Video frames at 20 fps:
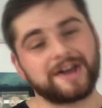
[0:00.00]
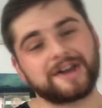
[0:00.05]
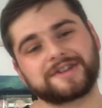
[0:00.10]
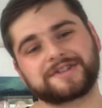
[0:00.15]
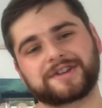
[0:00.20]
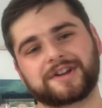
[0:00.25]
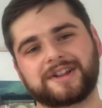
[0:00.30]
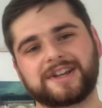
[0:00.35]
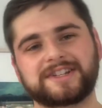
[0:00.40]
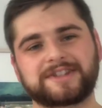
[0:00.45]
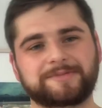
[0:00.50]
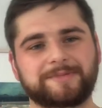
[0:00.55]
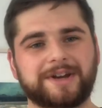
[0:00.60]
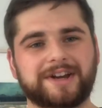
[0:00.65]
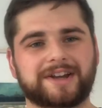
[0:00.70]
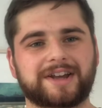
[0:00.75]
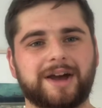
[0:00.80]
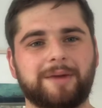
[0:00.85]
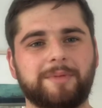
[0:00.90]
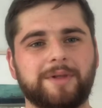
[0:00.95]
So let's spend
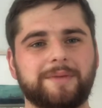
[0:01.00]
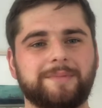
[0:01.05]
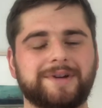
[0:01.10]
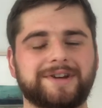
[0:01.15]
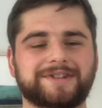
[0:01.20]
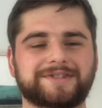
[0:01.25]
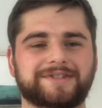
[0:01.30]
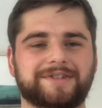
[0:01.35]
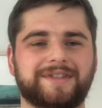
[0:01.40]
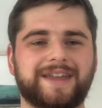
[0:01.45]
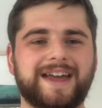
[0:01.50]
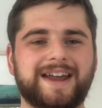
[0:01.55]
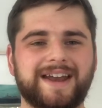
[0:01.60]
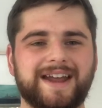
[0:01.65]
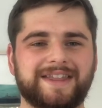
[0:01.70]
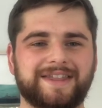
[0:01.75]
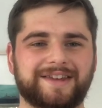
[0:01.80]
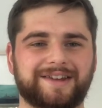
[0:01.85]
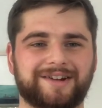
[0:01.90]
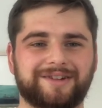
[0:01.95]
a couple of minutes on that,
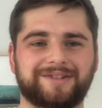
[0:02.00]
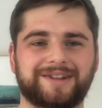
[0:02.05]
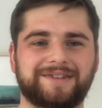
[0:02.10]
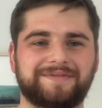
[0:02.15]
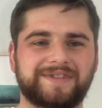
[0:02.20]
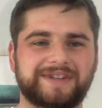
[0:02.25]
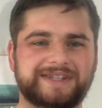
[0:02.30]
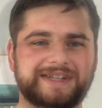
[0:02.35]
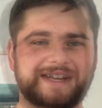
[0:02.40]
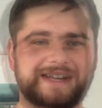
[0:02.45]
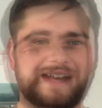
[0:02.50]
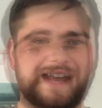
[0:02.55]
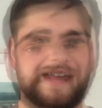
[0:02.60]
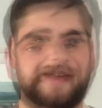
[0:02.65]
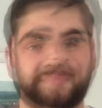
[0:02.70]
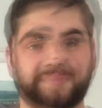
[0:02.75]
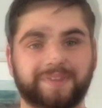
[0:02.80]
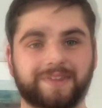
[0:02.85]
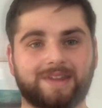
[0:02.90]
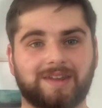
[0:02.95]
and then I'll leave you to your
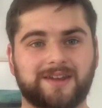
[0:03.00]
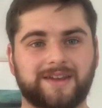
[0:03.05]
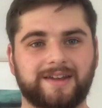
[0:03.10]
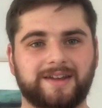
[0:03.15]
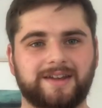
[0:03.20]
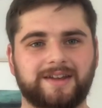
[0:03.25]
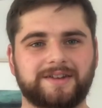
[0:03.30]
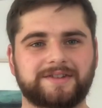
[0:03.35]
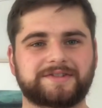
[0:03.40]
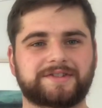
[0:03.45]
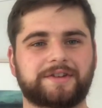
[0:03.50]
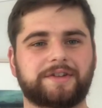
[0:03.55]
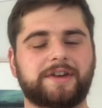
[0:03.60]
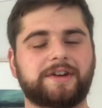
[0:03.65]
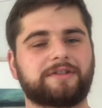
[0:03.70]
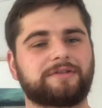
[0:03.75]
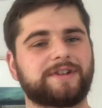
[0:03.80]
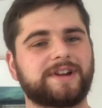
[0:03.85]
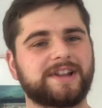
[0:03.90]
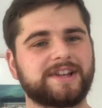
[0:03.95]
day. So
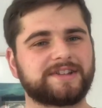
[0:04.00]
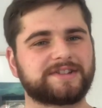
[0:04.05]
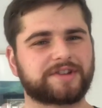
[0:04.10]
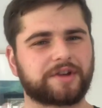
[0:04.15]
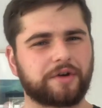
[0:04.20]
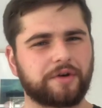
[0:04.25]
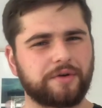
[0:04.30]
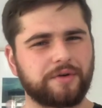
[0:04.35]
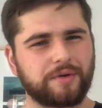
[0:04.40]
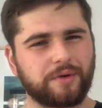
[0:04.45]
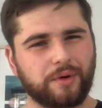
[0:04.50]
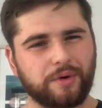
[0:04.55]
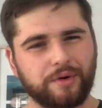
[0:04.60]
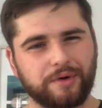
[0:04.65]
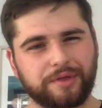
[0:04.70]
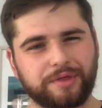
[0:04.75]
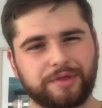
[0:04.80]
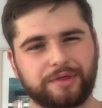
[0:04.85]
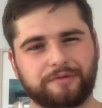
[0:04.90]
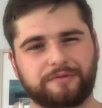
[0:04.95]
there are really two or
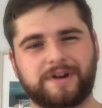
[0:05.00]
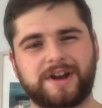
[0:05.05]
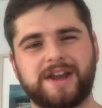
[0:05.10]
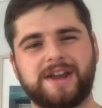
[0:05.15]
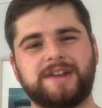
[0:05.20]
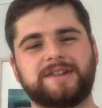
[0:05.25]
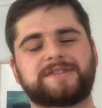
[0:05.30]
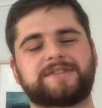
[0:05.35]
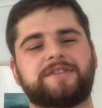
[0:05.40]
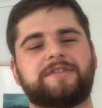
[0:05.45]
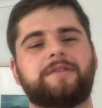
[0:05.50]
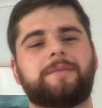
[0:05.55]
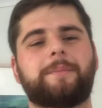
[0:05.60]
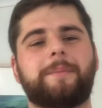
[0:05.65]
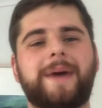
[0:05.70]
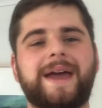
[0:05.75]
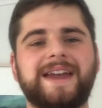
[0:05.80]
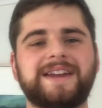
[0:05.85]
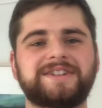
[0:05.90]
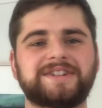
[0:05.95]
three sort of
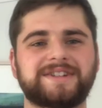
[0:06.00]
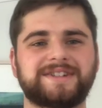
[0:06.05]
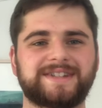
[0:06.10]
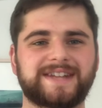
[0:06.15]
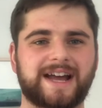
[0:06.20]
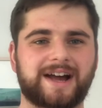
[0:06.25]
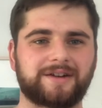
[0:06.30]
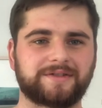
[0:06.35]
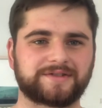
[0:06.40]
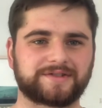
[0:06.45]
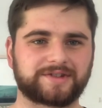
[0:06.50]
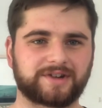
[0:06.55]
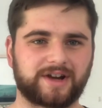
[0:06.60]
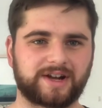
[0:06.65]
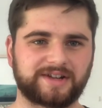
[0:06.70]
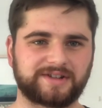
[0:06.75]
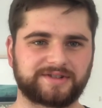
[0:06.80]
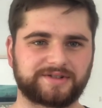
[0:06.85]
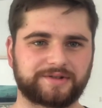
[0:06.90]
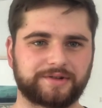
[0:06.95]
major
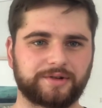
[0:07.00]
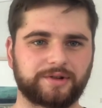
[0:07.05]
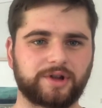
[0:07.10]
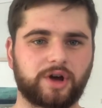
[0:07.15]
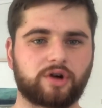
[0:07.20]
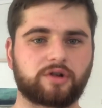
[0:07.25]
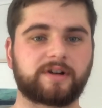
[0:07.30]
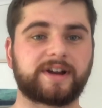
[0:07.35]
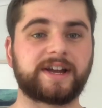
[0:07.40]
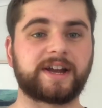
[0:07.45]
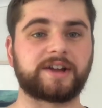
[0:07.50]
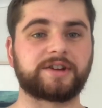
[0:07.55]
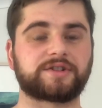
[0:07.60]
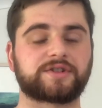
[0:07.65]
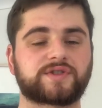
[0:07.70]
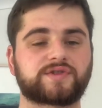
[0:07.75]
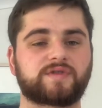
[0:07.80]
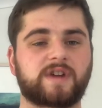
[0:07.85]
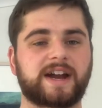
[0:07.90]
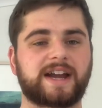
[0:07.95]
downsides to lowering
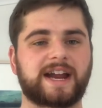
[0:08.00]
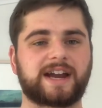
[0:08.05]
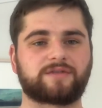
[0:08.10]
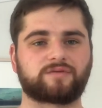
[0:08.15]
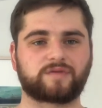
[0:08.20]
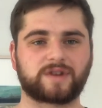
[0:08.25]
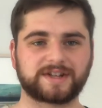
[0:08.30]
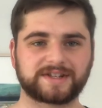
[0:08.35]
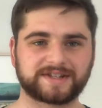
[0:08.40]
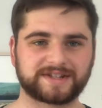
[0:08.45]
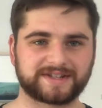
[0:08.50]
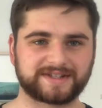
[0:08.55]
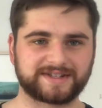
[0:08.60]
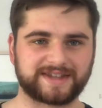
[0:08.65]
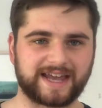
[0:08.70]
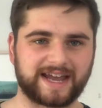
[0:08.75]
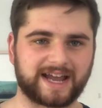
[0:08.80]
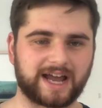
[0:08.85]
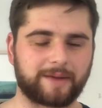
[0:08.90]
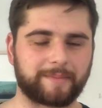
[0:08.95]
interest rate and risks
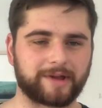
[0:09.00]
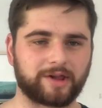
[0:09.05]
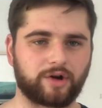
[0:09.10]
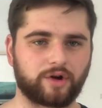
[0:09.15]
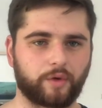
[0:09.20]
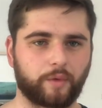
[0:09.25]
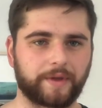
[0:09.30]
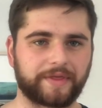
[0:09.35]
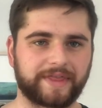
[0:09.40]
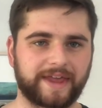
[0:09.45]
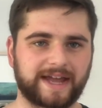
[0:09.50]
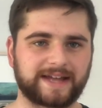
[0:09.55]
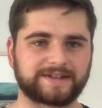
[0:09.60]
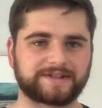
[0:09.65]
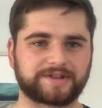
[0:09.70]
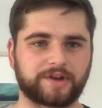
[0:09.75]
that come along with that.